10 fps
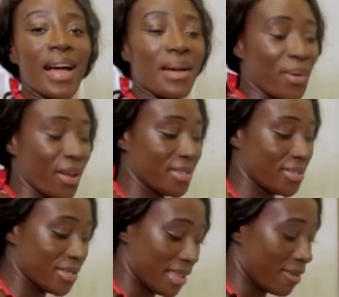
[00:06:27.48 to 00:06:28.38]
I'm going
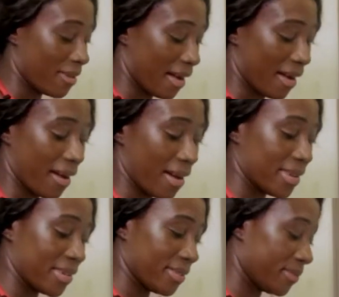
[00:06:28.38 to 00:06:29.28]
to now
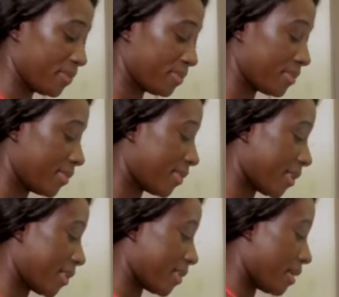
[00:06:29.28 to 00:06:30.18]
add
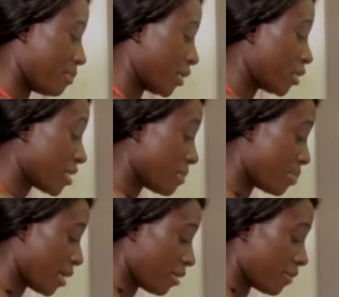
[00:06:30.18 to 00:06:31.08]
just a
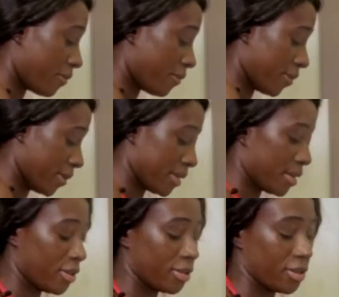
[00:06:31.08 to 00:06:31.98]
bit of
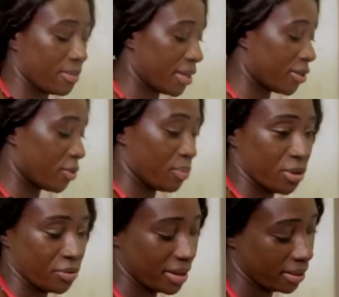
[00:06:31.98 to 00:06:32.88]
tomato
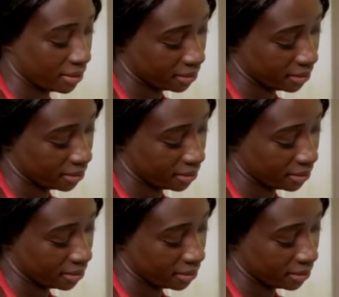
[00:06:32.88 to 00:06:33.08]
puree.